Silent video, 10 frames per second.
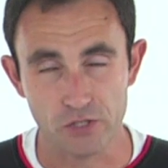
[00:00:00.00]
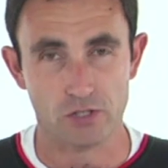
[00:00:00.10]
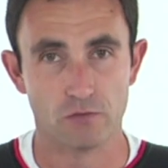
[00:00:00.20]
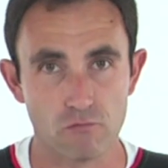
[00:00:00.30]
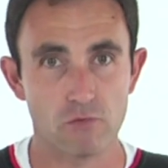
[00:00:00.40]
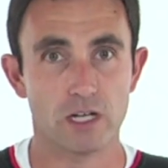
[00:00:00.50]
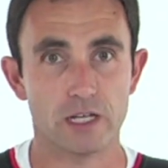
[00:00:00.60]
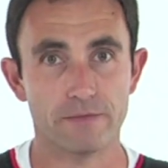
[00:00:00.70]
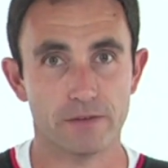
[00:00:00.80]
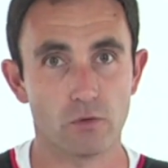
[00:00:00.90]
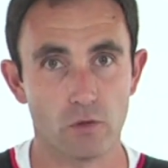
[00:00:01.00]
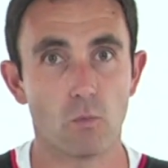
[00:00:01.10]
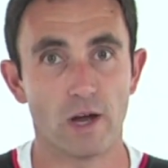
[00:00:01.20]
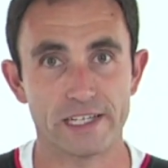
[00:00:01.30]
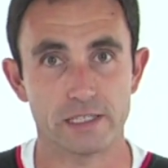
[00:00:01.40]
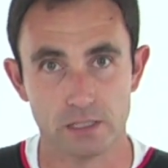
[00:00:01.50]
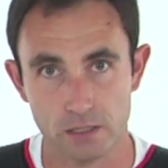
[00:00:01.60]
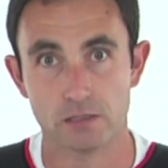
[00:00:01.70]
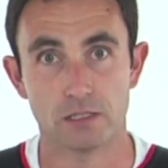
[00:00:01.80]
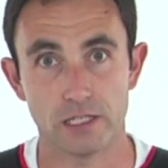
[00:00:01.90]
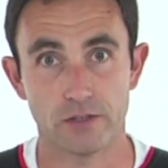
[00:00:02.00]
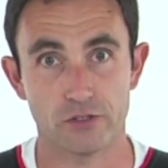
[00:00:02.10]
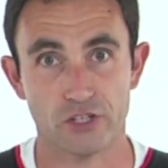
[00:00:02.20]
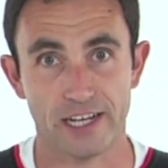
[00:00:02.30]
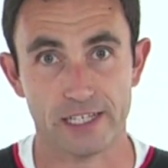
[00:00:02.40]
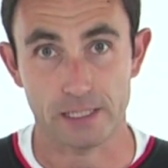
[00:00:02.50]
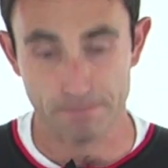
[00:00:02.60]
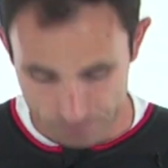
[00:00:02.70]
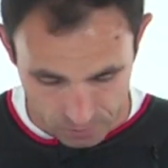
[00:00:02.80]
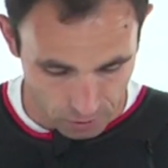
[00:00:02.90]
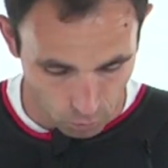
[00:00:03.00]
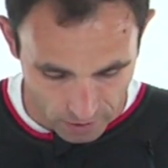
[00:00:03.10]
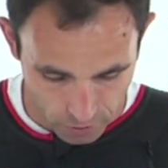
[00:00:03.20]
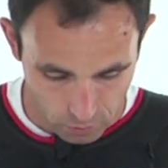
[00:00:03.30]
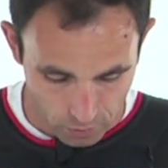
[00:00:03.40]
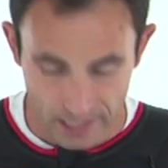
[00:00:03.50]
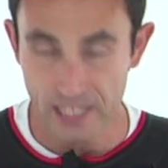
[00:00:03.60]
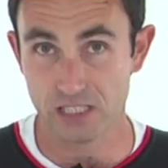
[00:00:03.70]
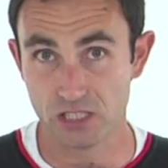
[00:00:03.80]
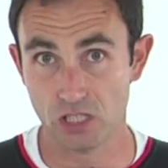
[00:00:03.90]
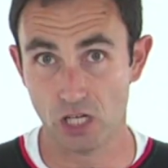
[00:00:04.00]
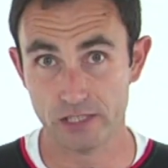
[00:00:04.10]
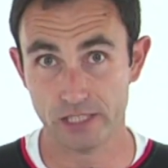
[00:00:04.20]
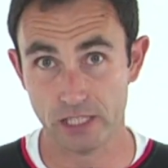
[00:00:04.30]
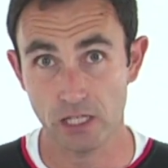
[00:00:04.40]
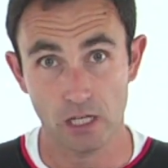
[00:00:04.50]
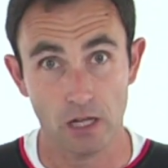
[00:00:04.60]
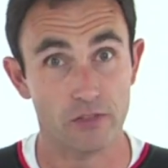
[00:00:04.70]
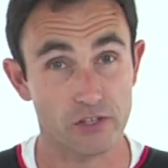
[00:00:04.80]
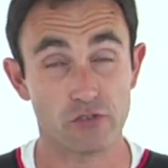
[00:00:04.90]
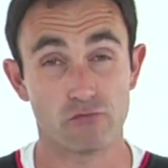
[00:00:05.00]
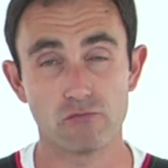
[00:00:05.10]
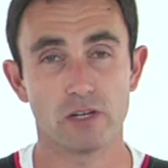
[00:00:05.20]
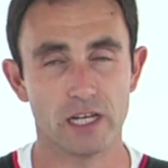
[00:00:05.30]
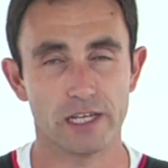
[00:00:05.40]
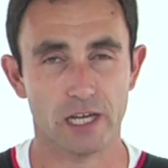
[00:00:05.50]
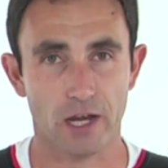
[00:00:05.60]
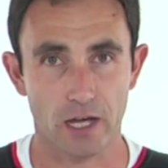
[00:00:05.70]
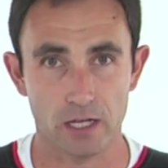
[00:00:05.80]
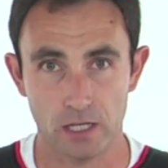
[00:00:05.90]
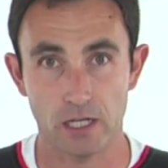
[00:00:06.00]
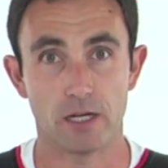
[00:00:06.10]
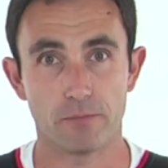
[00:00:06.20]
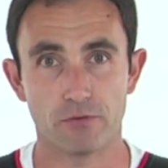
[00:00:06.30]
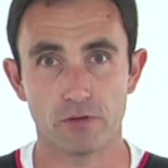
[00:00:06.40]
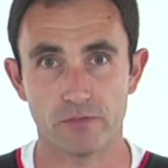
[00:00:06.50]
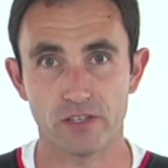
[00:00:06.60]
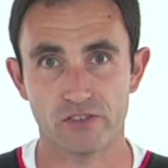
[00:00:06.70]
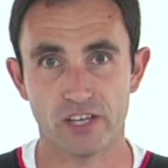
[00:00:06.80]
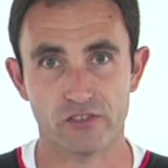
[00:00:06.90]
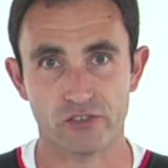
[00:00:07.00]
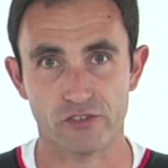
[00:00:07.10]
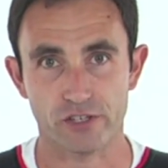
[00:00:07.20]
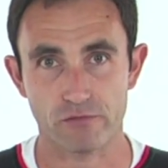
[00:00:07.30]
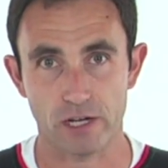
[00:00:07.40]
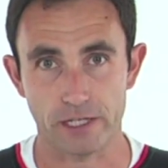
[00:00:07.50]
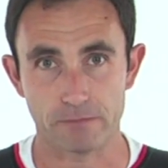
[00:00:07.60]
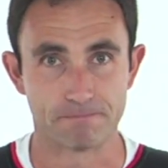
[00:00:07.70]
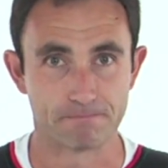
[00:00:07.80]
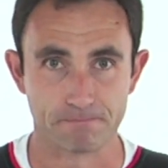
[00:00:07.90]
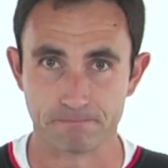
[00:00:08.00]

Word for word: you can really feel the weight in the jacket. So when you're exercising, this is really going to improve the intensity rate.